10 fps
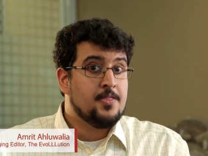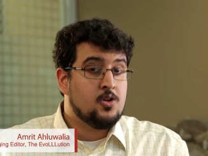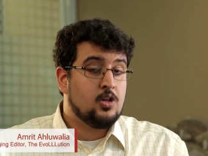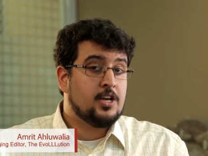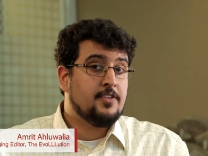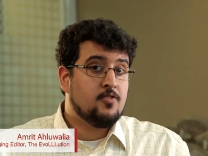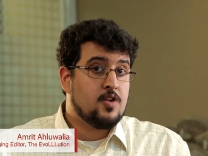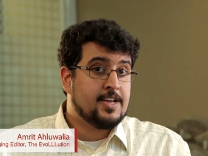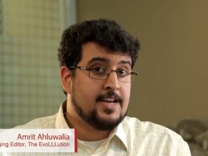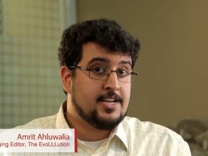They're looking for
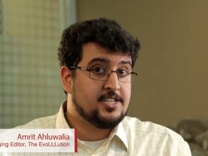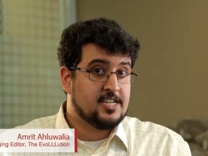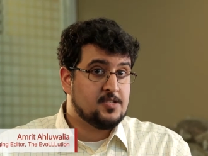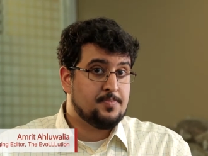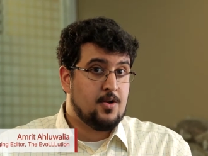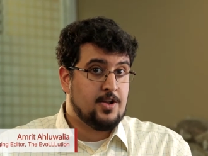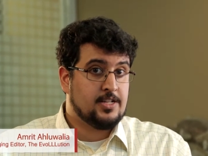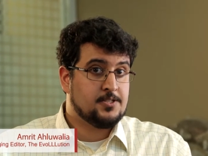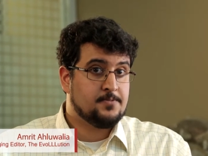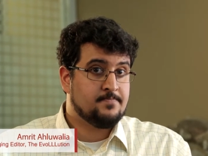an engaging
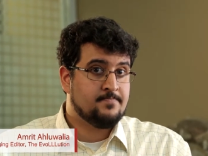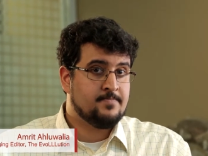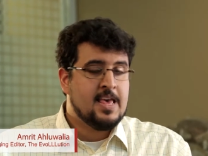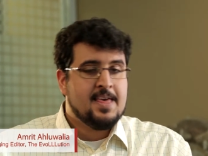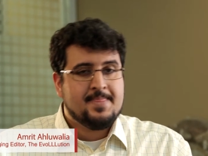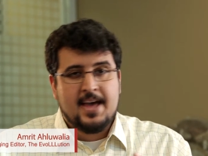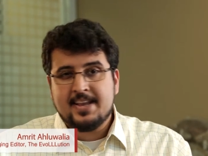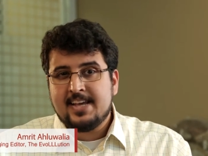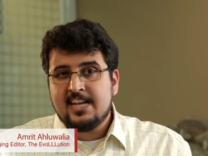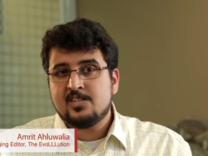experience. That
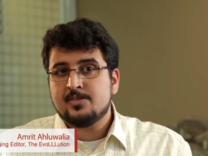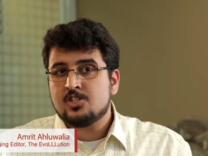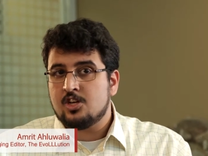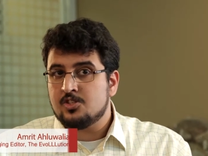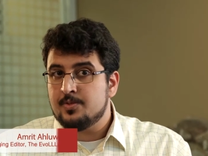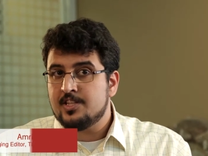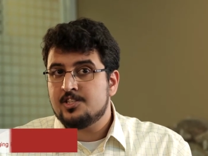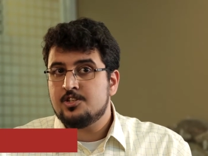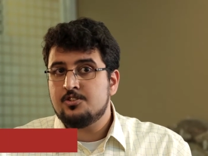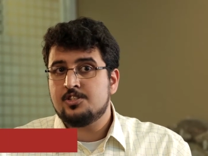engagement starts with
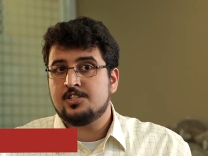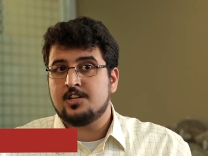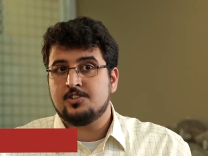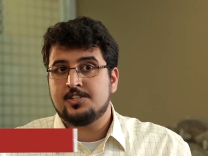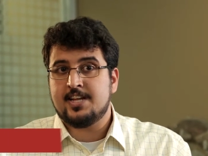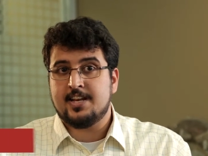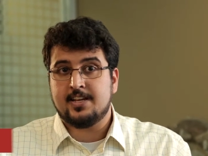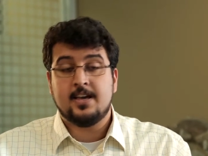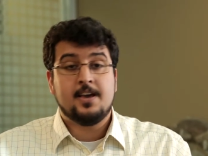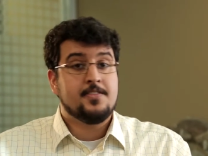institutions
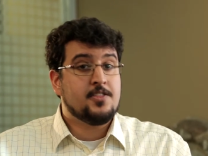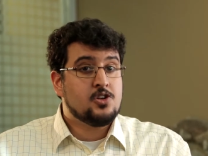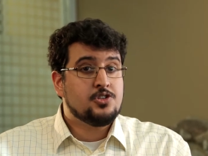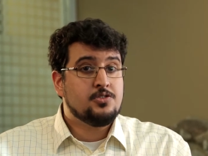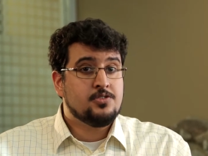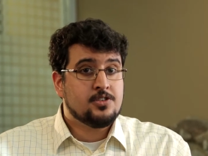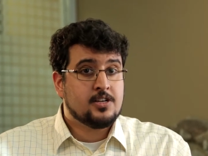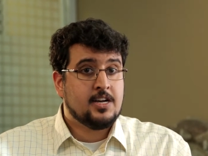understanding that their students are